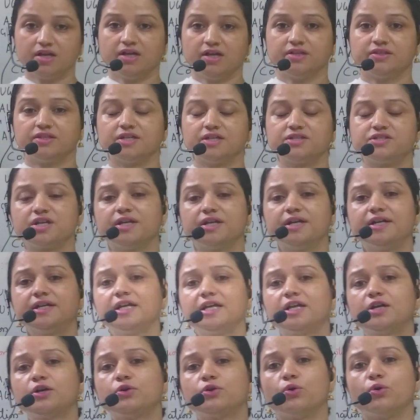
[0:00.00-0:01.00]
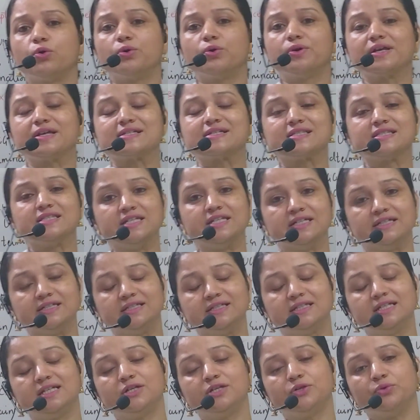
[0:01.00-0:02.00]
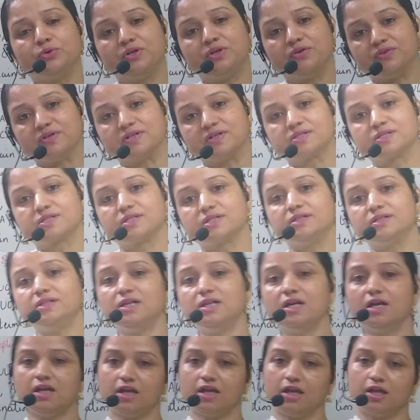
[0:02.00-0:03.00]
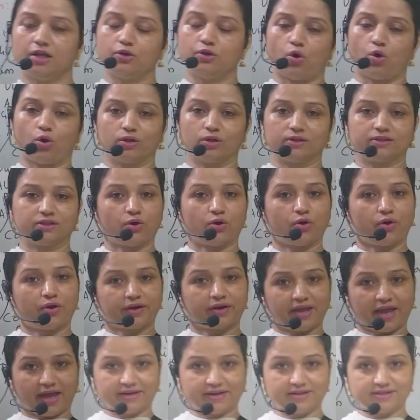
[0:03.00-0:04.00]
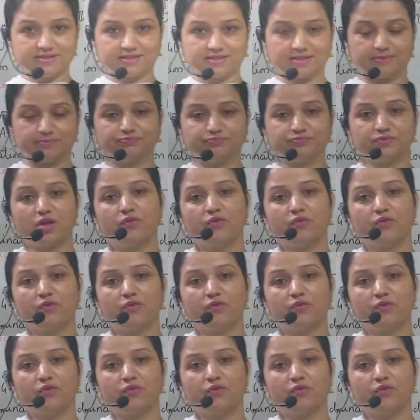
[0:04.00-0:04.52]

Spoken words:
The genetic code is nearly universal in all the organism,